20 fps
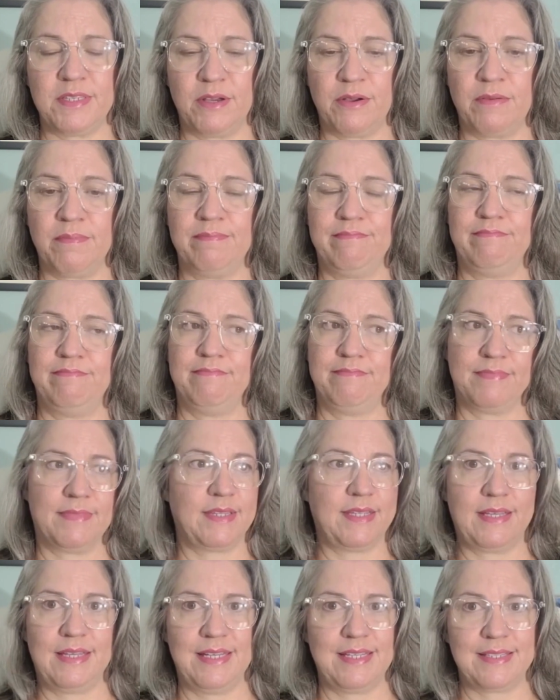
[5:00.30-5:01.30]
So
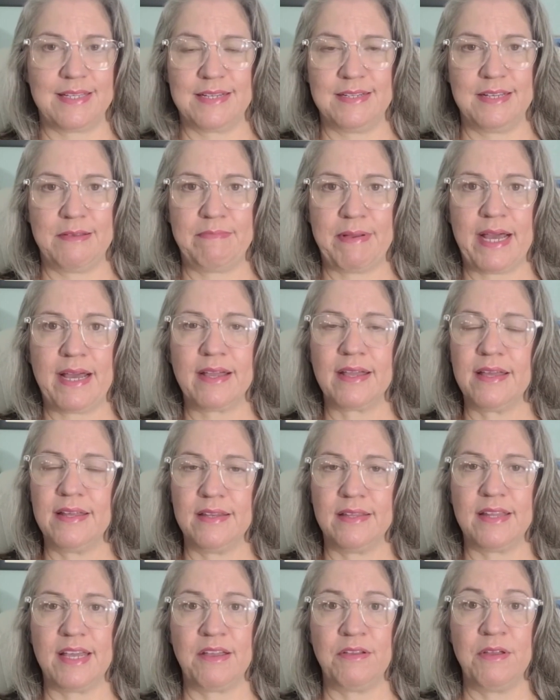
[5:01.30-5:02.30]
He sent it back
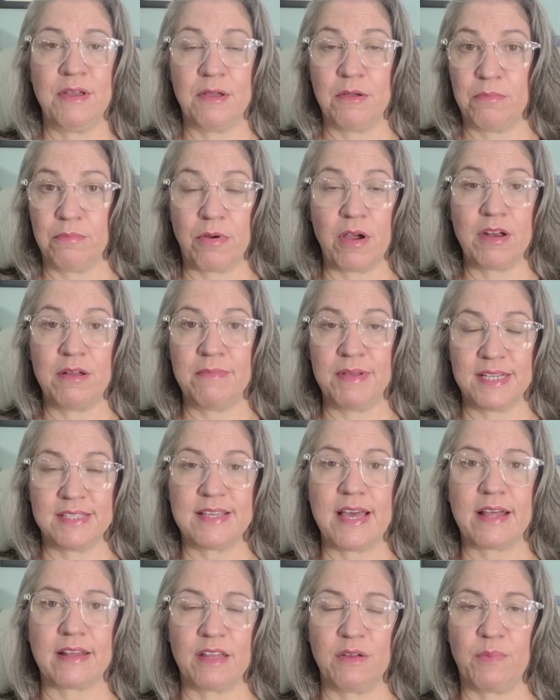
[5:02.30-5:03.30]
and they brought him
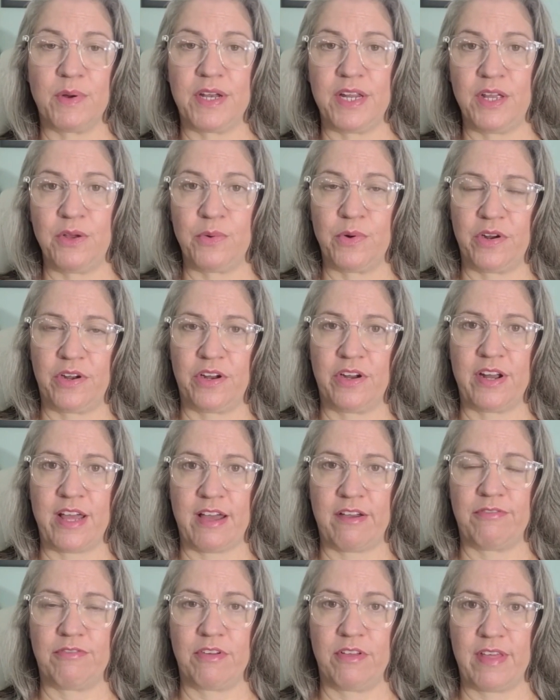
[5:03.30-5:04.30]
exactly what he ordered
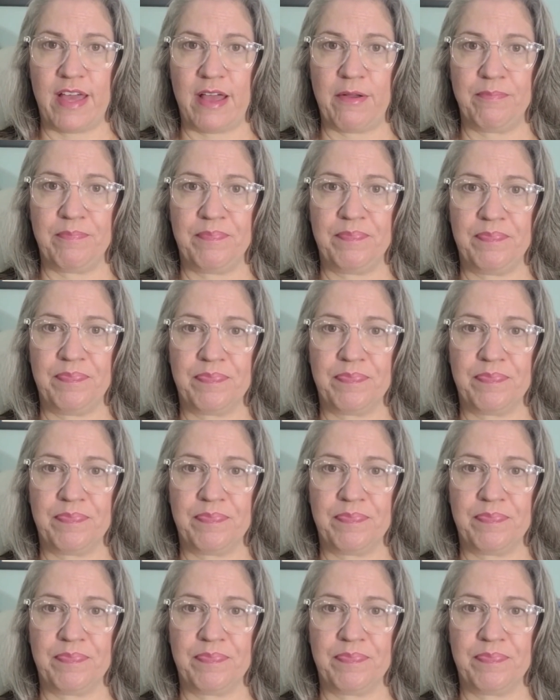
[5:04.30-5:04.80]
after that.